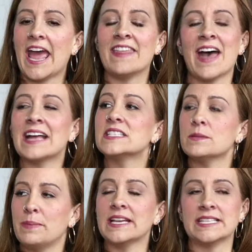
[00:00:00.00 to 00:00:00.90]
And that's the
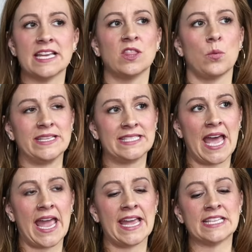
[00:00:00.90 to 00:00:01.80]
biggest thing that we
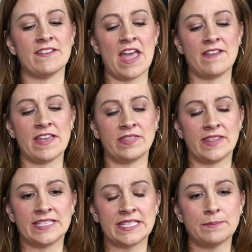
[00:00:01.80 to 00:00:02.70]
say is that it, it,
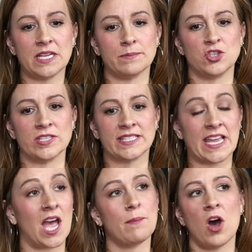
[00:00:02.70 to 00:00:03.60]
these symptoms just, they
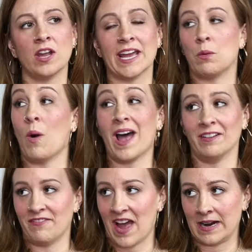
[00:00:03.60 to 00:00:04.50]
come on like
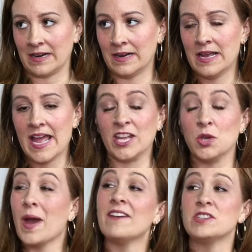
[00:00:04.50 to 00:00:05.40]
wildfire and you
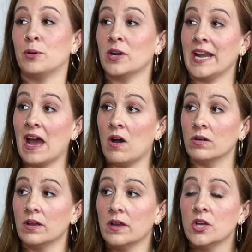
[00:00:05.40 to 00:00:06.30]
have to put it out.
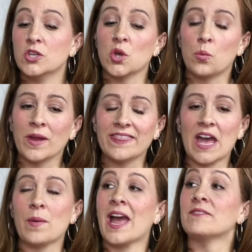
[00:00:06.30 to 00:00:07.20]
So with
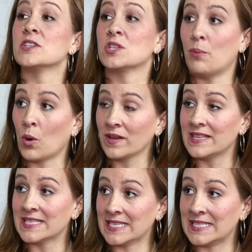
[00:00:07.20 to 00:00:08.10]
that, we have to support the
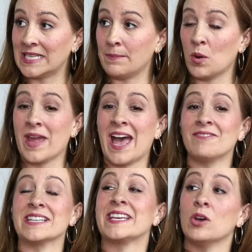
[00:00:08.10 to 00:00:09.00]
system and we have
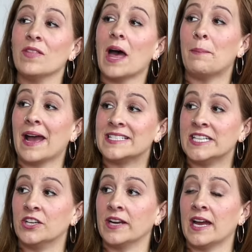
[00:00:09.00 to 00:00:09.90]
to kill that
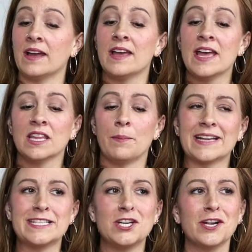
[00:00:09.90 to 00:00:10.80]
bacteria. The
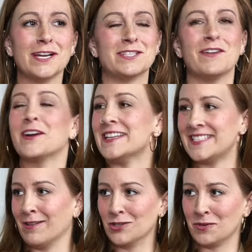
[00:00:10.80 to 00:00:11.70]
bacteria is very
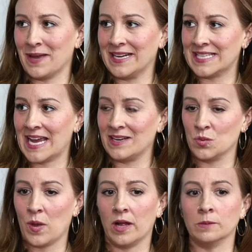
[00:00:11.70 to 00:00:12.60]
intelligent by yeah. design as
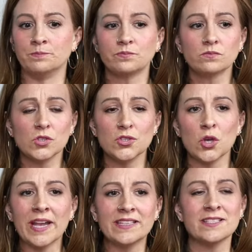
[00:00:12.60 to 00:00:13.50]
well. So
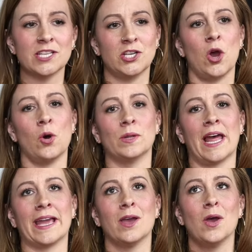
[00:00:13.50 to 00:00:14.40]
it doesn't know
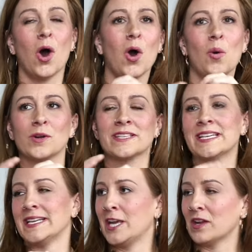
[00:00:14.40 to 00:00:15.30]
like, oh, we're
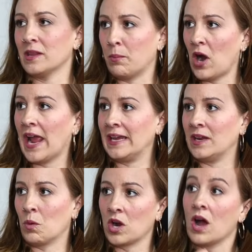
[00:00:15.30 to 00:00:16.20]
sitting here in the brain
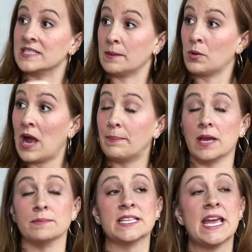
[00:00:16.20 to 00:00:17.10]
and we're causing totally.
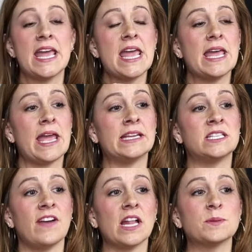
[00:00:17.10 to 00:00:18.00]
problems. It
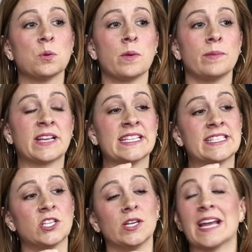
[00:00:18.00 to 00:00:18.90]
develops what we would
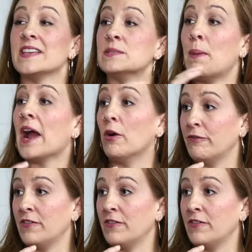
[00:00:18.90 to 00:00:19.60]
consider like these biofilms.